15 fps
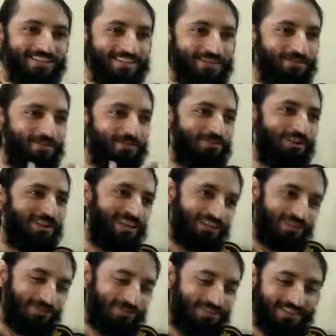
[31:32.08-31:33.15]
even today, I
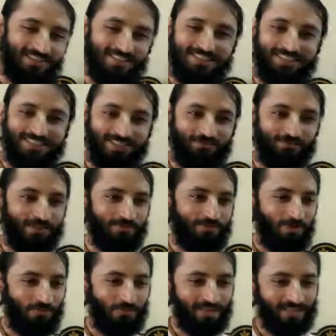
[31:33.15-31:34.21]
don't understand it very
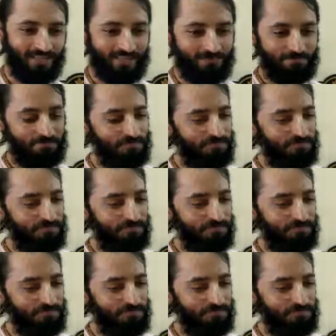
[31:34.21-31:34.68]
properly.